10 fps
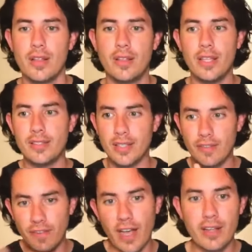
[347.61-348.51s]
they
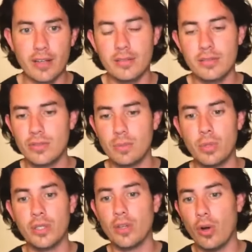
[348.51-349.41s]
set fire to
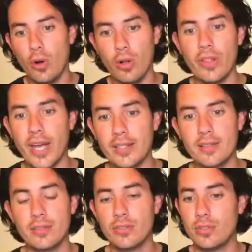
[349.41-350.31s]
burn all that
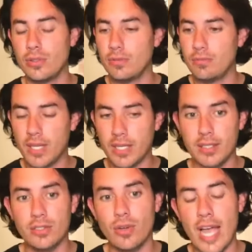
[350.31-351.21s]
to make
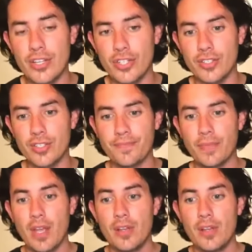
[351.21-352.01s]
it into ashes.